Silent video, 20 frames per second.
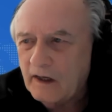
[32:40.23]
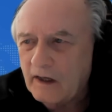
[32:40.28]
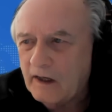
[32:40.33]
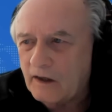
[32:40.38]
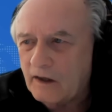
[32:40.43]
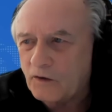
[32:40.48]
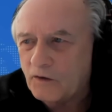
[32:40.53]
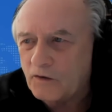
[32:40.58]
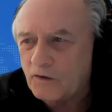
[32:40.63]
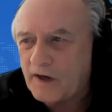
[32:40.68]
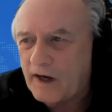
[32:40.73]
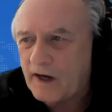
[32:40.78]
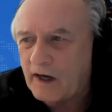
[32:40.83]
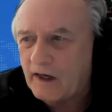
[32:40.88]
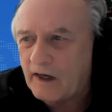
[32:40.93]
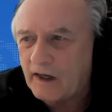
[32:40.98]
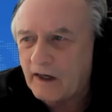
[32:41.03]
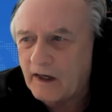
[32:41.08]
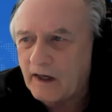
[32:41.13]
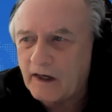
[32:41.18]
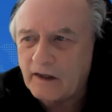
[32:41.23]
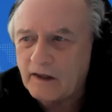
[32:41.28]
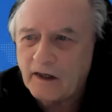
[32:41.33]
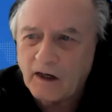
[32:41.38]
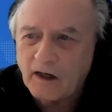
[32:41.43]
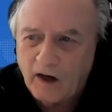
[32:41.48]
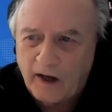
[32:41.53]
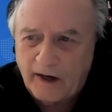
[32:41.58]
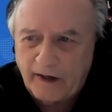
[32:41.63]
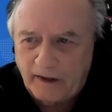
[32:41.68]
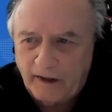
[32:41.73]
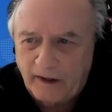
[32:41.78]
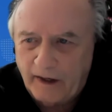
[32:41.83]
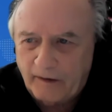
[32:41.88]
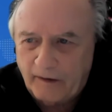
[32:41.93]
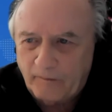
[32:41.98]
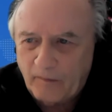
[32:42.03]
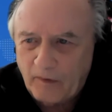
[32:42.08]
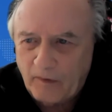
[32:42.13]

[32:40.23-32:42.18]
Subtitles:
entertaining, and enlightening.